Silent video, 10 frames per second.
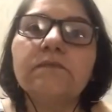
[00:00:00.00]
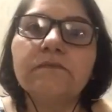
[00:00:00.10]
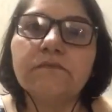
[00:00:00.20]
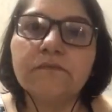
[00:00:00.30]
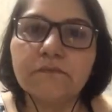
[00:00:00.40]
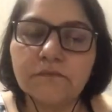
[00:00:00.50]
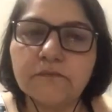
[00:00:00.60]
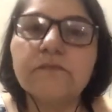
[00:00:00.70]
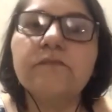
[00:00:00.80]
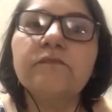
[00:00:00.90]

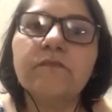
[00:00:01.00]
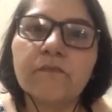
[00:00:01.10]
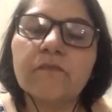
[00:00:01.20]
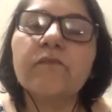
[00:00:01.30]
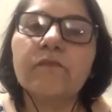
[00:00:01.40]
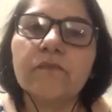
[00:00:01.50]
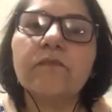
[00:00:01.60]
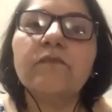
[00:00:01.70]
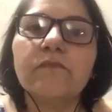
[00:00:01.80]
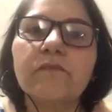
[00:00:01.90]

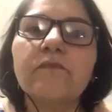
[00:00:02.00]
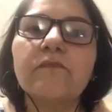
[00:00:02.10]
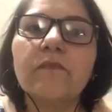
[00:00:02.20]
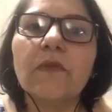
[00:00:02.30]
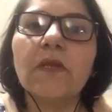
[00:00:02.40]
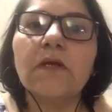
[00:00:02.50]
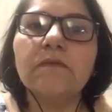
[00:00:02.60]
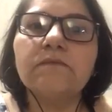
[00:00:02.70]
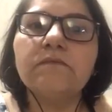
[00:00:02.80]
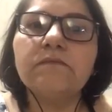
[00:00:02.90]

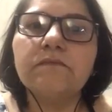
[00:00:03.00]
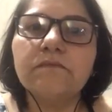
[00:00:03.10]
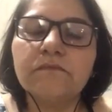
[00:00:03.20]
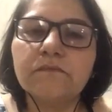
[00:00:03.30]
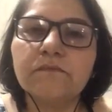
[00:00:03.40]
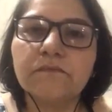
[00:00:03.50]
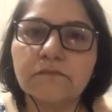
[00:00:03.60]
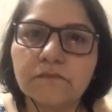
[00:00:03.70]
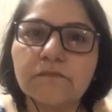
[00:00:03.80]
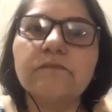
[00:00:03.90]

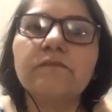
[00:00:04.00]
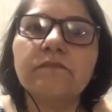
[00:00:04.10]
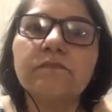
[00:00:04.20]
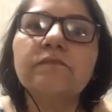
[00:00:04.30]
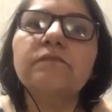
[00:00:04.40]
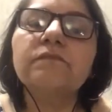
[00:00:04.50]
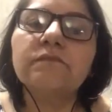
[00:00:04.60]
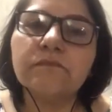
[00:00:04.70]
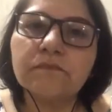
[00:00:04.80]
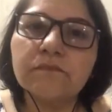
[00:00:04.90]

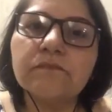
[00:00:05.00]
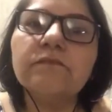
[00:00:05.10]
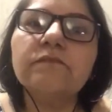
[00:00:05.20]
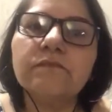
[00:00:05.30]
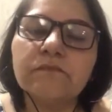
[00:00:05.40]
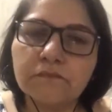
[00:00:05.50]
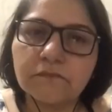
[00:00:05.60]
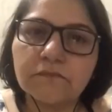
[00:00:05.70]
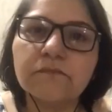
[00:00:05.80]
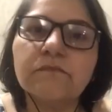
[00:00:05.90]

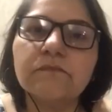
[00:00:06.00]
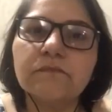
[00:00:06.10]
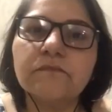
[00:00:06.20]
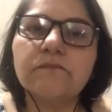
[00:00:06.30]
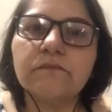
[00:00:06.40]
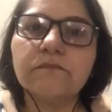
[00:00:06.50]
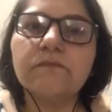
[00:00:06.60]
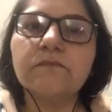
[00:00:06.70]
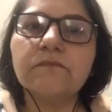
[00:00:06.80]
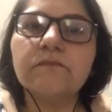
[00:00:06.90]

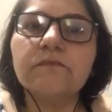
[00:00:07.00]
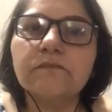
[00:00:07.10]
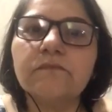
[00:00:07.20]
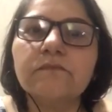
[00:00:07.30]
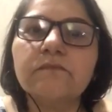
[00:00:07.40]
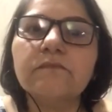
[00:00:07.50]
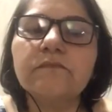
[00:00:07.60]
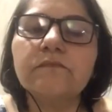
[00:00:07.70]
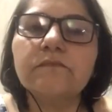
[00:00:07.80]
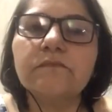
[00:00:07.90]
(silent)